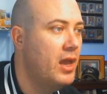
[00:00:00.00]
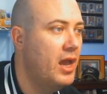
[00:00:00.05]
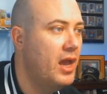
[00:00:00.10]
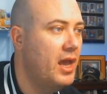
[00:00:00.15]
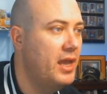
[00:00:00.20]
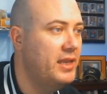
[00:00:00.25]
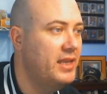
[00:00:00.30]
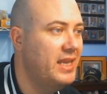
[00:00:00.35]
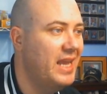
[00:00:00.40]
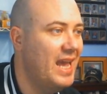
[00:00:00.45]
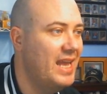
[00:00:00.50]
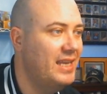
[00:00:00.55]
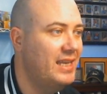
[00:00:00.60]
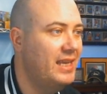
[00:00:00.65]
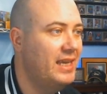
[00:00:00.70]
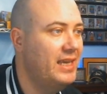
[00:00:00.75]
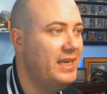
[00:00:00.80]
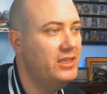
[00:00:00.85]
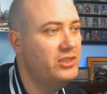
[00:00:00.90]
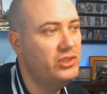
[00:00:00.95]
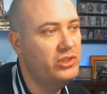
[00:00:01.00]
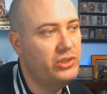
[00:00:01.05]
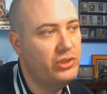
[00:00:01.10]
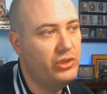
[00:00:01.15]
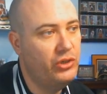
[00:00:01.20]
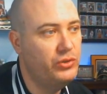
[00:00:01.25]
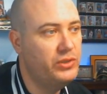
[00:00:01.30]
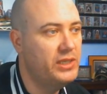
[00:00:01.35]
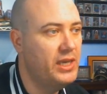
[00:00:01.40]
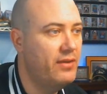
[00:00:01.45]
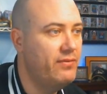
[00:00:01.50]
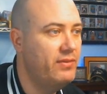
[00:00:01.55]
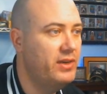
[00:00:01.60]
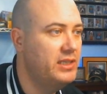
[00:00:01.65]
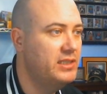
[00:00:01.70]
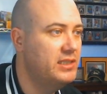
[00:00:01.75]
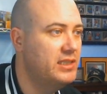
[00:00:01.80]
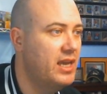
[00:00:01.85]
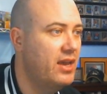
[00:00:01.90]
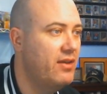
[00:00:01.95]
Uh, Tatis, two
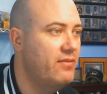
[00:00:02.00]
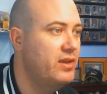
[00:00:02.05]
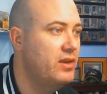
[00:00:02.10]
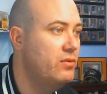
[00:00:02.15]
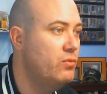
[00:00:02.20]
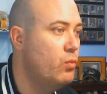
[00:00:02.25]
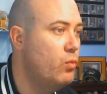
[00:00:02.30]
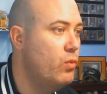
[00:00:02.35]
seventy-seven,